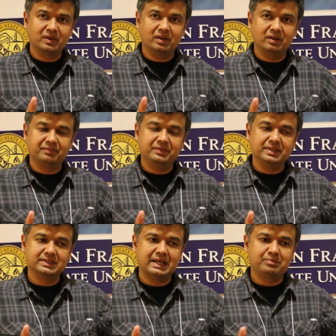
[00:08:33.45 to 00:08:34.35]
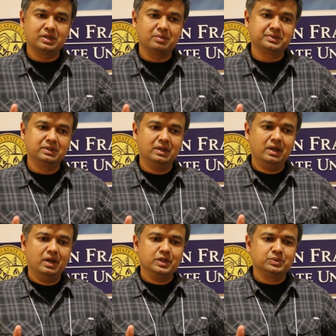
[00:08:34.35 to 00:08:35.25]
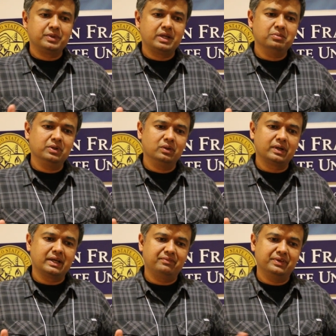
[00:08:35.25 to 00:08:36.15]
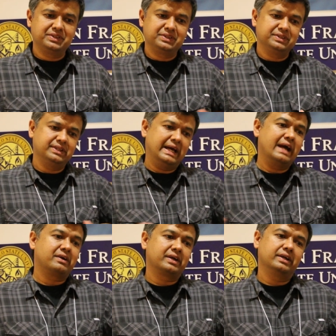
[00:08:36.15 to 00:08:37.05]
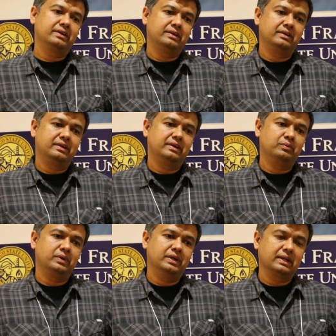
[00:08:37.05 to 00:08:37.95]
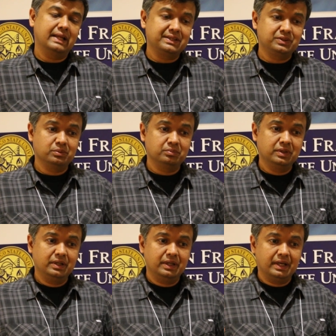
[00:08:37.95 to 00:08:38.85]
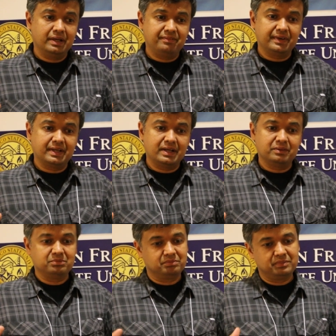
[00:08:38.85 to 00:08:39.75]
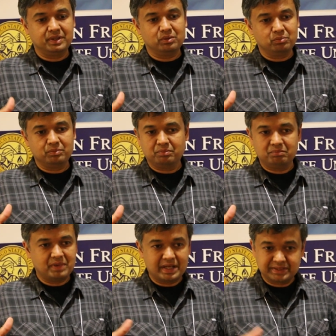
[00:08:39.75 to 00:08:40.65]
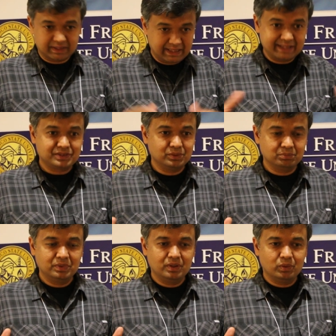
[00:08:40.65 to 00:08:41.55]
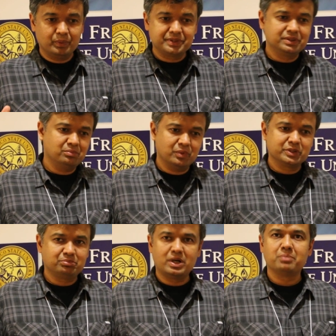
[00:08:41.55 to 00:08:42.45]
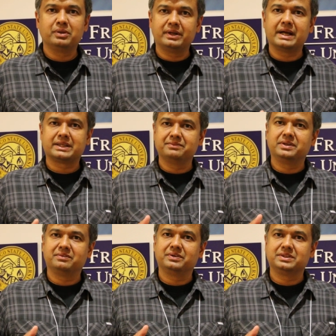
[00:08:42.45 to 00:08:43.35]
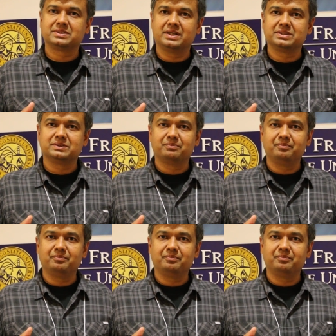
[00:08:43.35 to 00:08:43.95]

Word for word: of these laptops. So we're able to look at, for instance, an aggregate in a classroom and figure out, you know, as a classroom, what's the most popular activity for these guys?